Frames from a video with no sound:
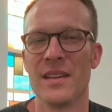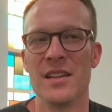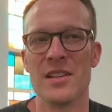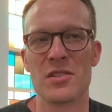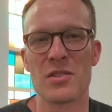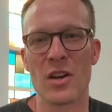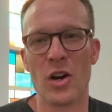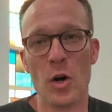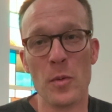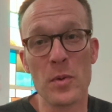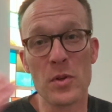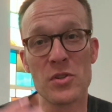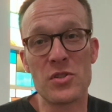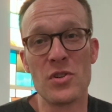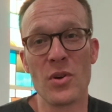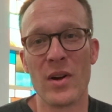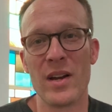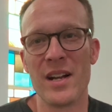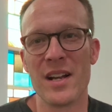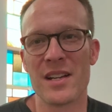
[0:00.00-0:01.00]
So I hope you'll
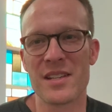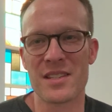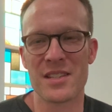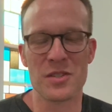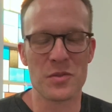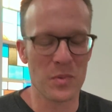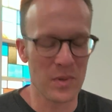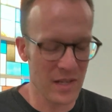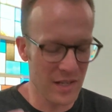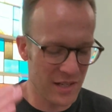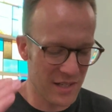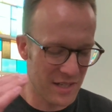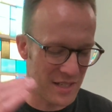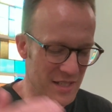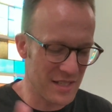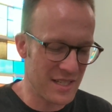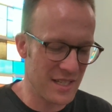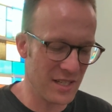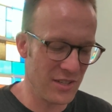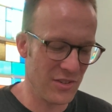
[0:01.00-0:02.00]
join us as we
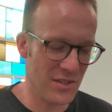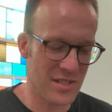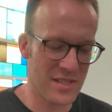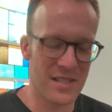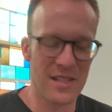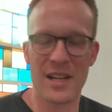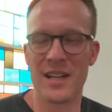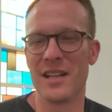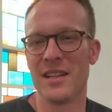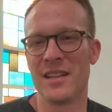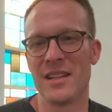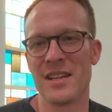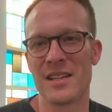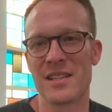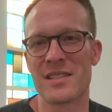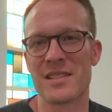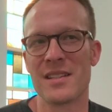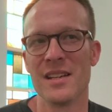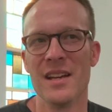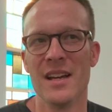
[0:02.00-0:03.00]
continue to study
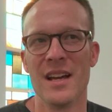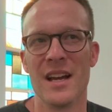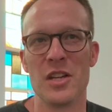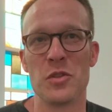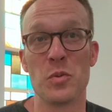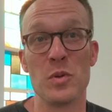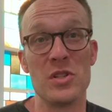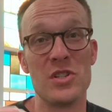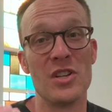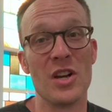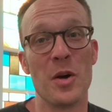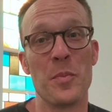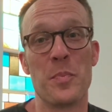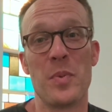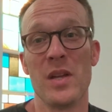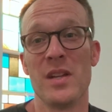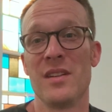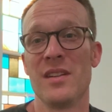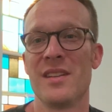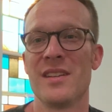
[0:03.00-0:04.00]
this, as we jump
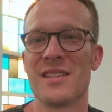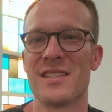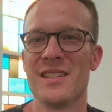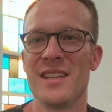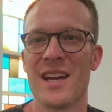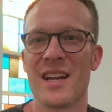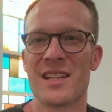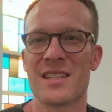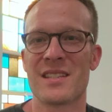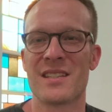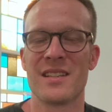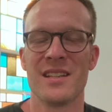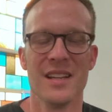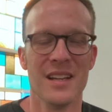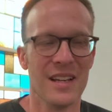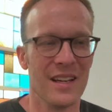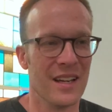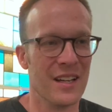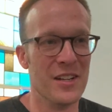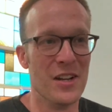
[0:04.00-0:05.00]
into this next,
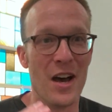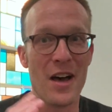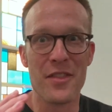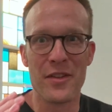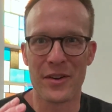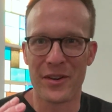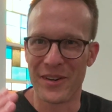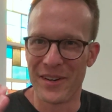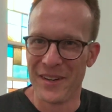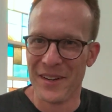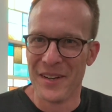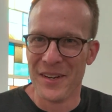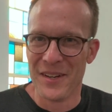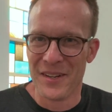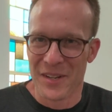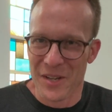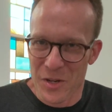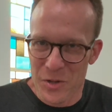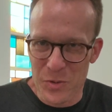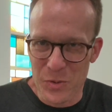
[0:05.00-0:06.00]
another
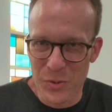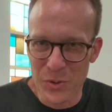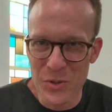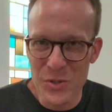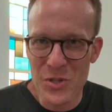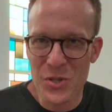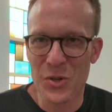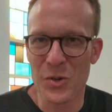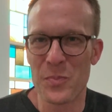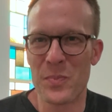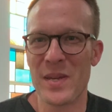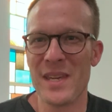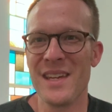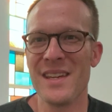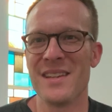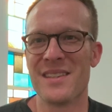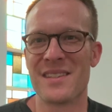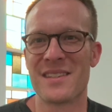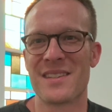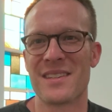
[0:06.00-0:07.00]
crucial
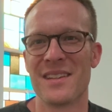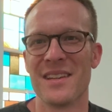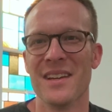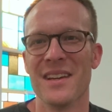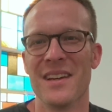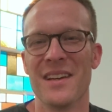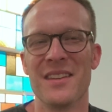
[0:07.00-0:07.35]
piece.